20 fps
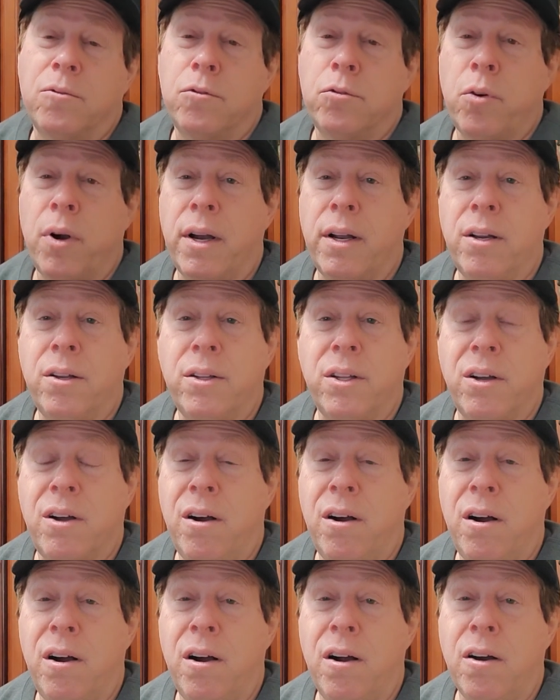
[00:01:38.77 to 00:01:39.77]
try it on the
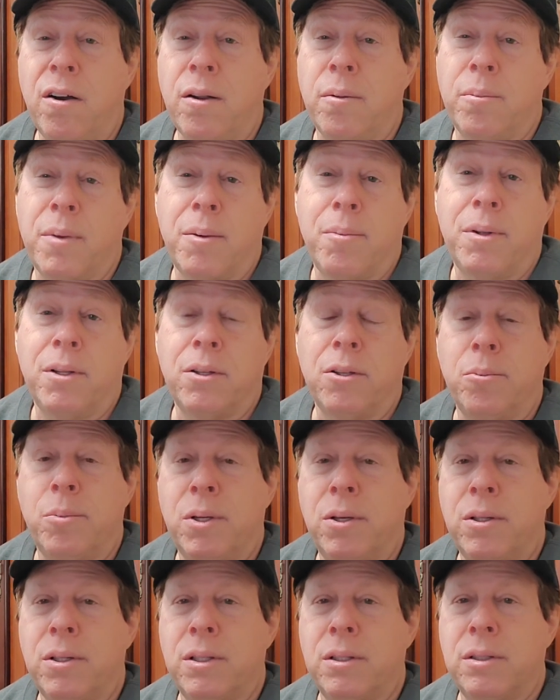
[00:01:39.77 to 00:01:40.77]
car and maybe a little bit
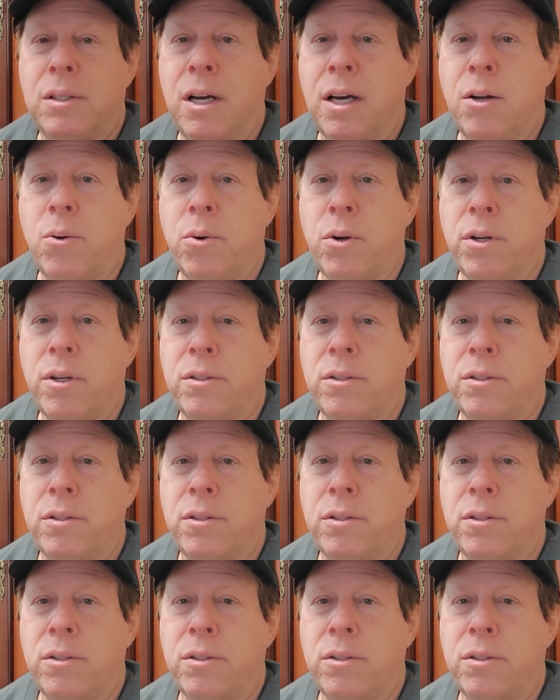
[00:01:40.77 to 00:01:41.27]
on the sidewalk